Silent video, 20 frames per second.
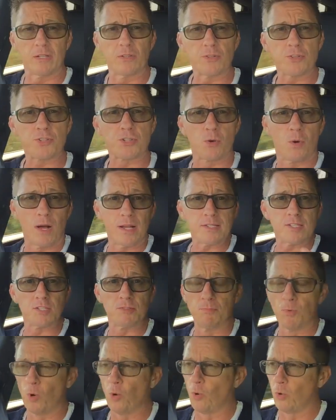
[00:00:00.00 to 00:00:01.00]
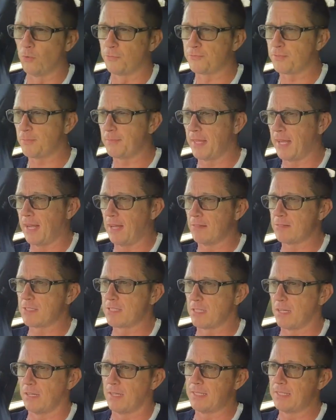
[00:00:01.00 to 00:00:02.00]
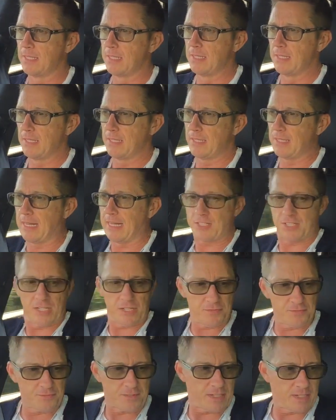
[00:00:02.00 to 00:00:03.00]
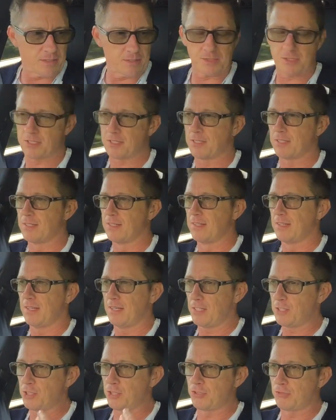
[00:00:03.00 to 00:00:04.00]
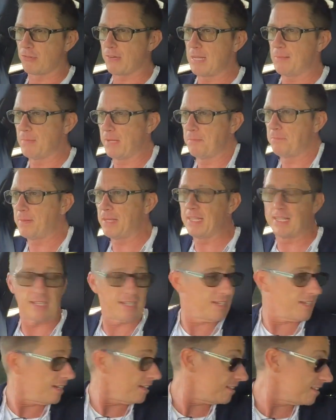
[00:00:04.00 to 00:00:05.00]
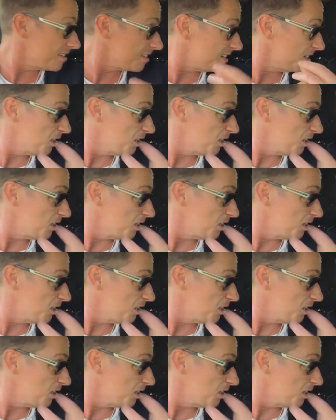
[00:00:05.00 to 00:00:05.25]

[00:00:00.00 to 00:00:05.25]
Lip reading: looks quite small from the outside, it actually feels extremely big in here. There's an